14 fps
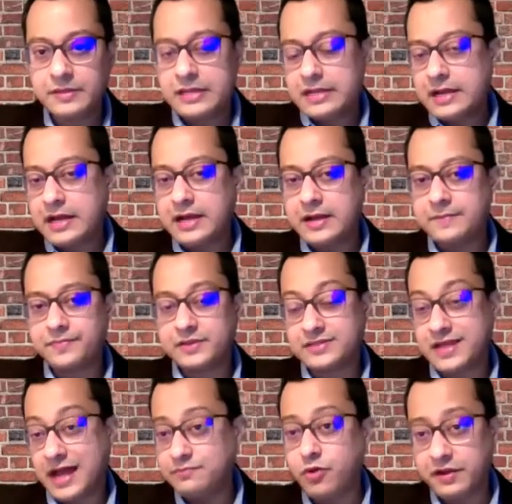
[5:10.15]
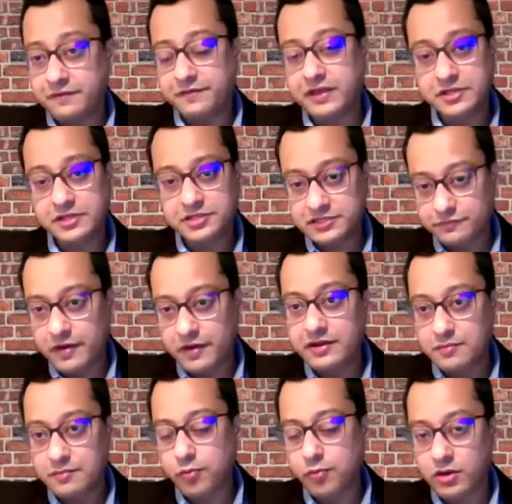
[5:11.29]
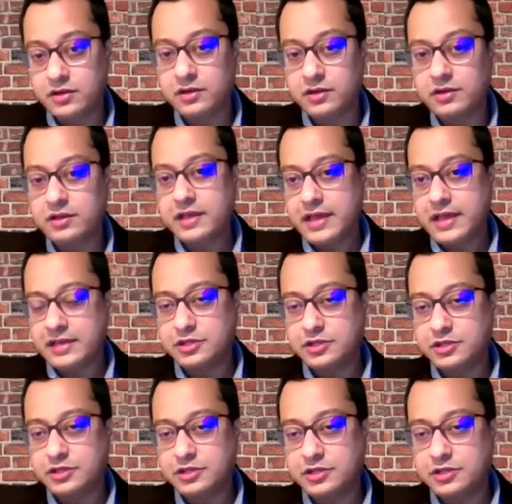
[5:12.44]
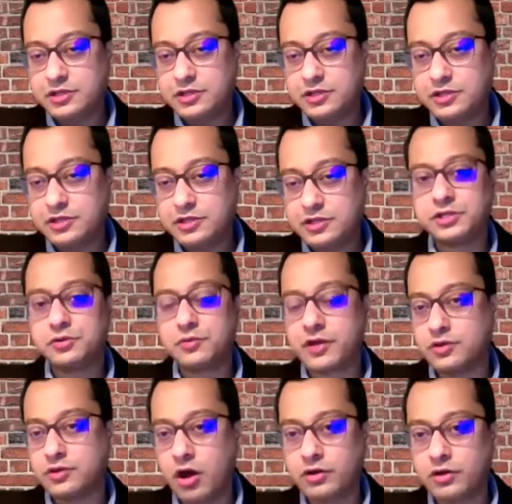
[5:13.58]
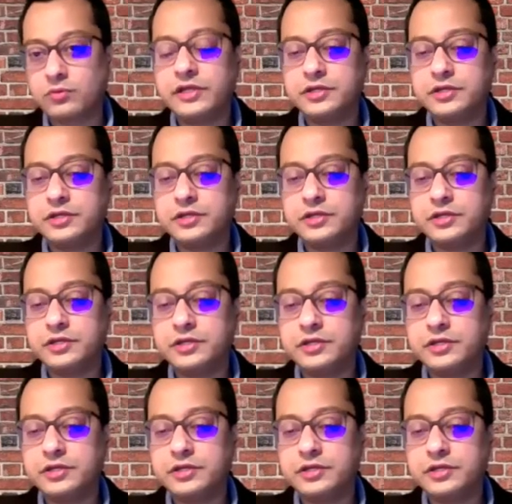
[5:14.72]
Diet modification is very important, and you can, as I mentioned, you can not only use milk